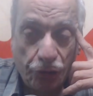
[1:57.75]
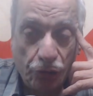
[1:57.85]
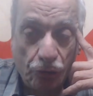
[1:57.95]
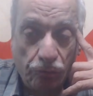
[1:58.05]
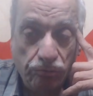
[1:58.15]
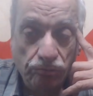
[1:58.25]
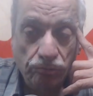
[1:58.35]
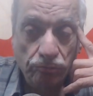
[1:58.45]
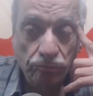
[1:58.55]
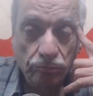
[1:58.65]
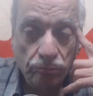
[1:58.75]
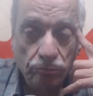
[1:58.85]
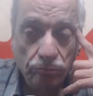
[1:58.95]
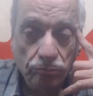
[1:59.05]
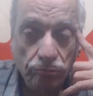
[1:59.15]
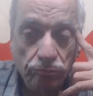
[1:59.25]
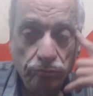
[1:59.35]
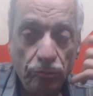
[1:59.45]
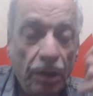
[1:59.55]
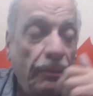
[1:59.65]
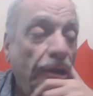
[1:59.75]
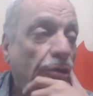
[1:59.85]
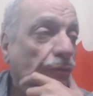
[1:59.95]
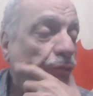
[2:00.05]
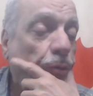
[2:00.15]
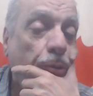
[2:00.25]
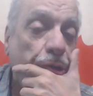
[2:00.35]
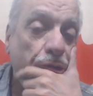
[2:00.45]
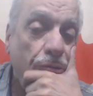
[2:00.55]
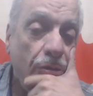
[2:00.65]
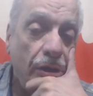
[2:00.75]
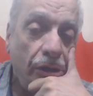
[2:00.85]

to? What am I looking forward to?